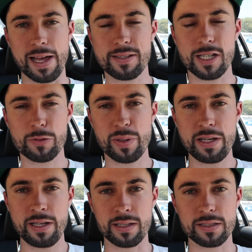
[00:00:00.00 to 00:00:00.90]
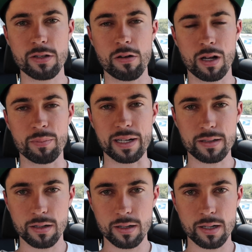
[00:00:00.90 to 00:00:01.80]
XHP installed on my
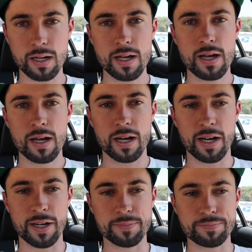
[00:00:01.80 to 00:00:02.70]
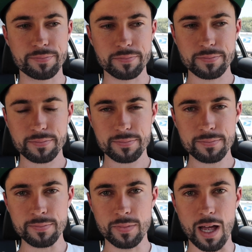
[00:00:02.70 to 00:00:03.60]
car. I
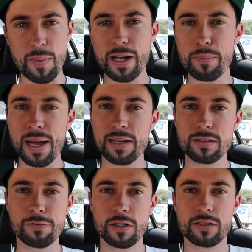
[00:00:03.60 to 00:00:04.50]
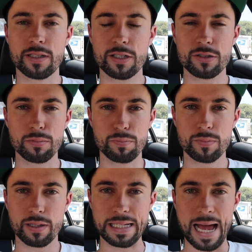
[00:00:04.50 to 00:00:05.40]
made it past the first initial
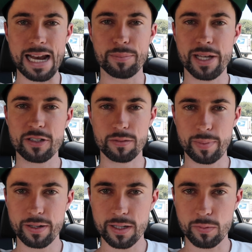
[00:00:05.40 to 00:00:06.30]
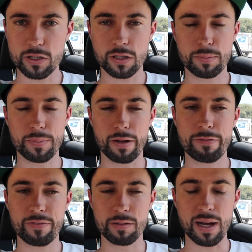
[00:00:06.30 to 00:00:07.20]
adaptation period, which took me
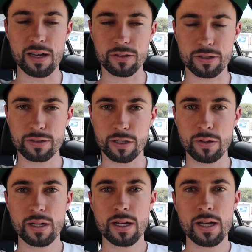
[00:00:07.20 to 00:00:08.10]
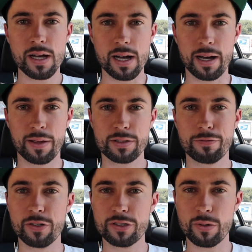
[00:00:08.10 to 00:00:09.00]
about 50 miles or so. That was
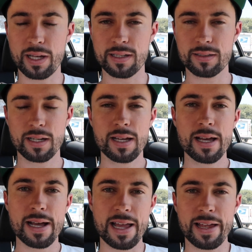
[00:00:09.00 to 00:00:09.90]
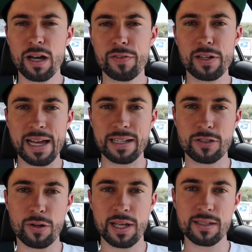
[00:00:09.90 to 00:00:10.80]
the first 2 days. And I've really
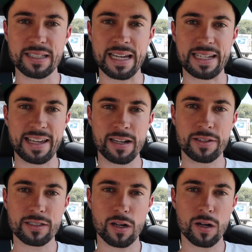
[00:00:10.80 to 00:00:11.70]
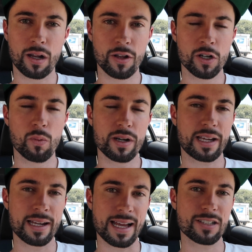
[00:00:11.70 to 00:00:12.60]
had 2 days to kind of get on the car and learn what
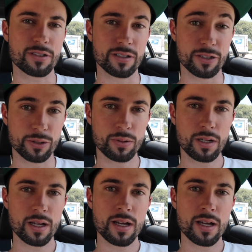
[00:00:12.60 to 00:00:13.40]
it can actually do.